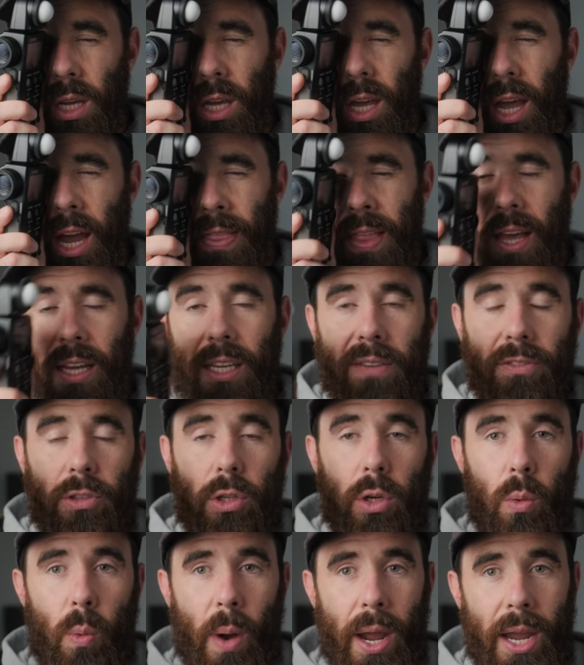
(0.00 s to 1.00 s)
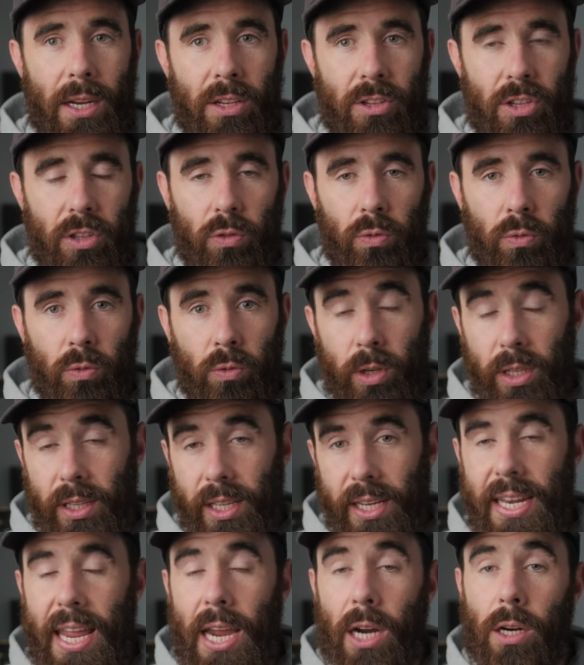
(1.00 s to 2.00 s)
And that gives you a way to just
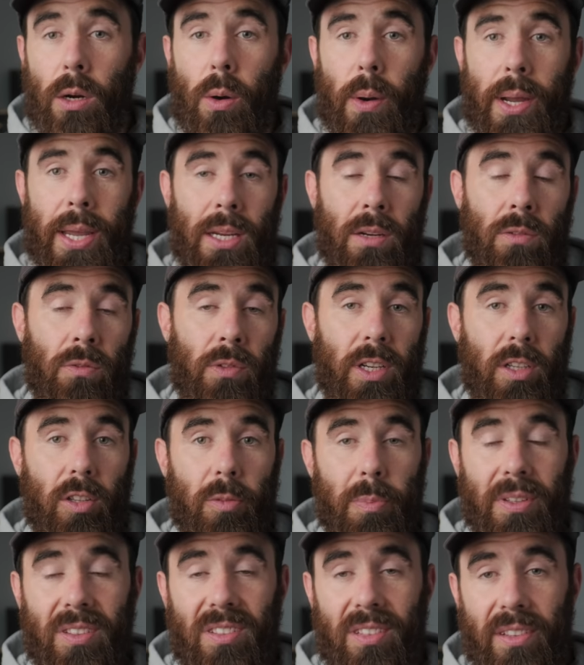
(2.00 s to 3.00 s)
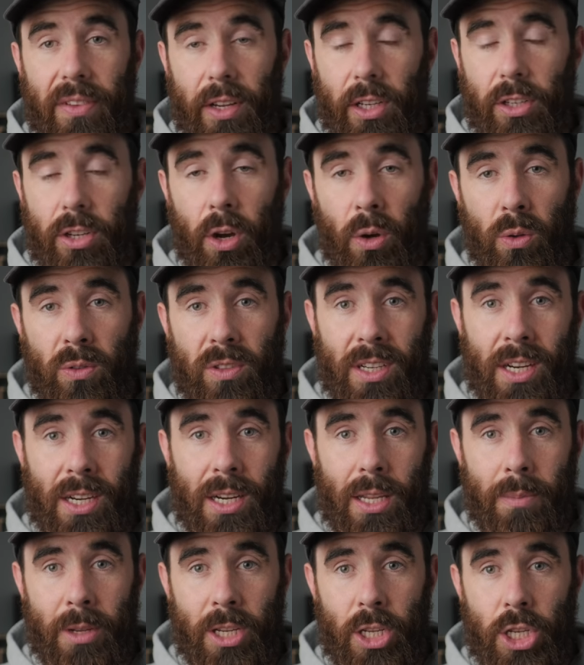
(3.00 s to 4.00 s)
really narrow in and read specific tones in
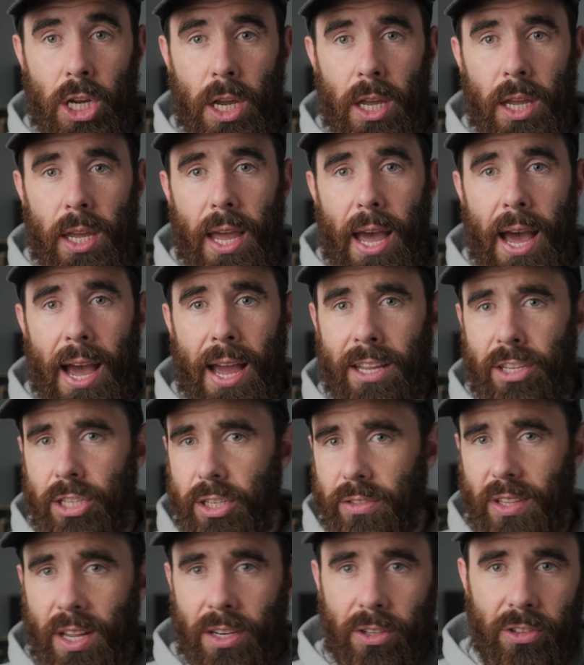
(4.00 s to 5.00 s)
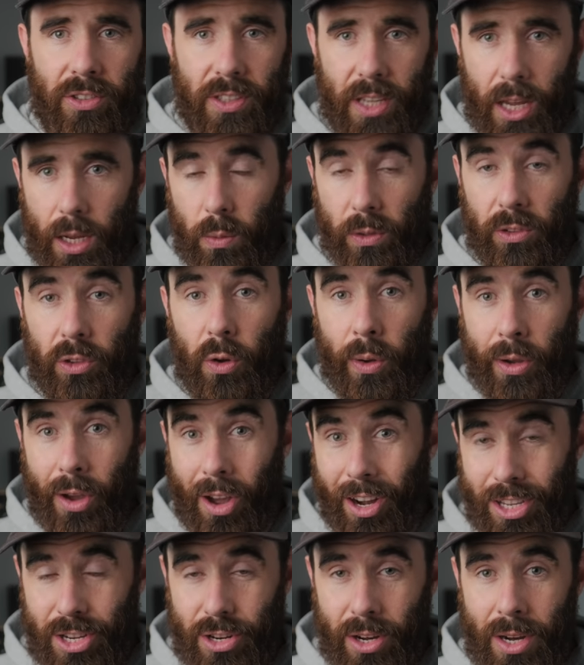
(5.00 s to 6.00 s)
an image and just understand what's going
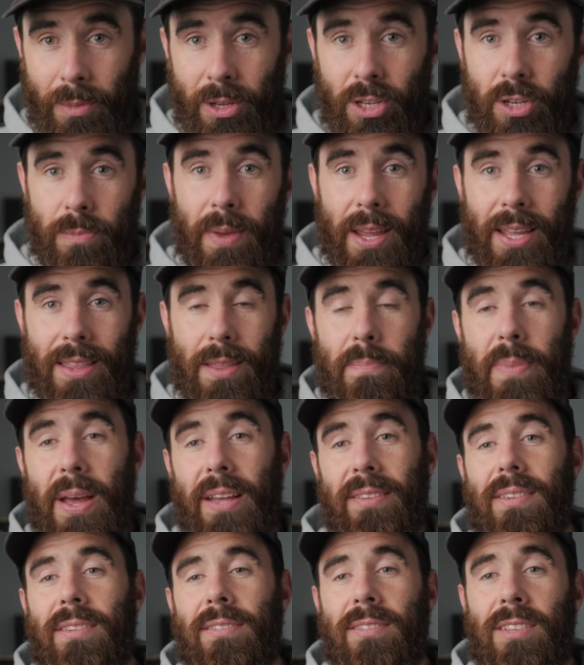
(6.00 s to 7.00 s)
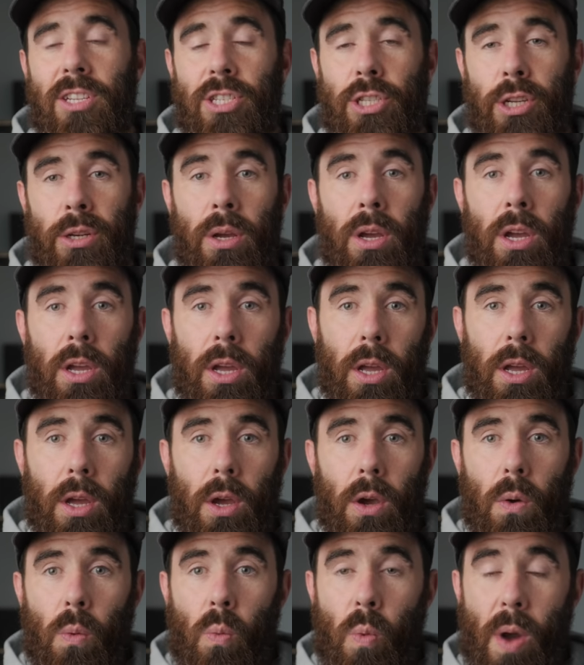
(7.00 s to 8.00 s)
on in your image and make the best decision
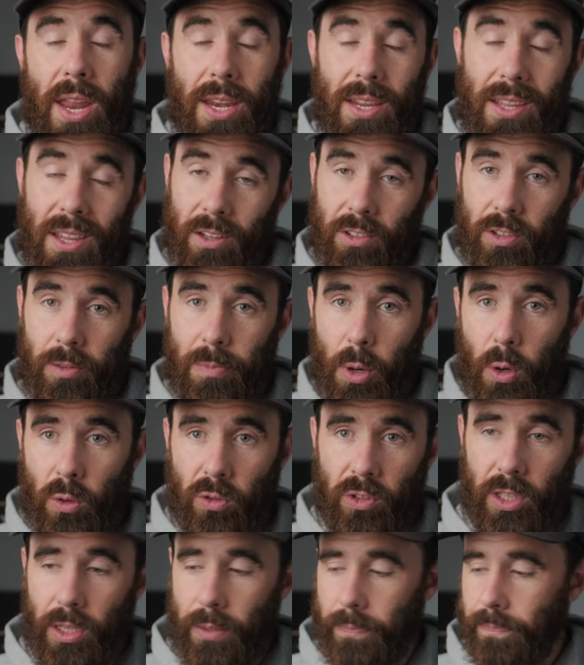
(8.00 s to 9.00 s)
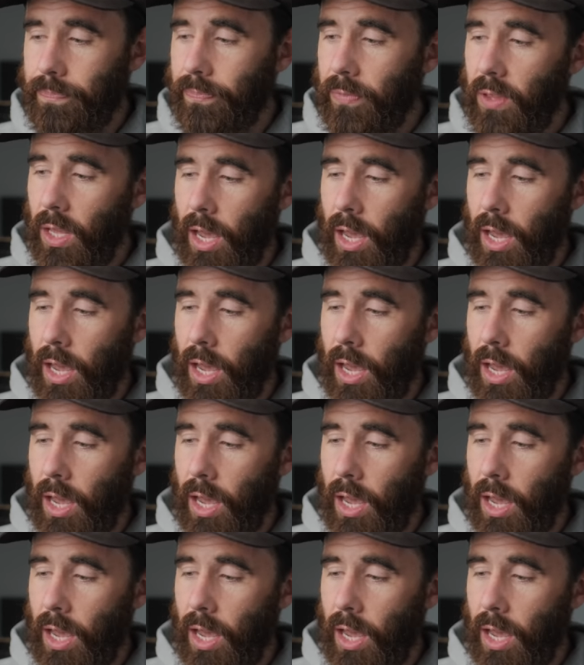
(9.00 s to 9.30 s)
when exposing.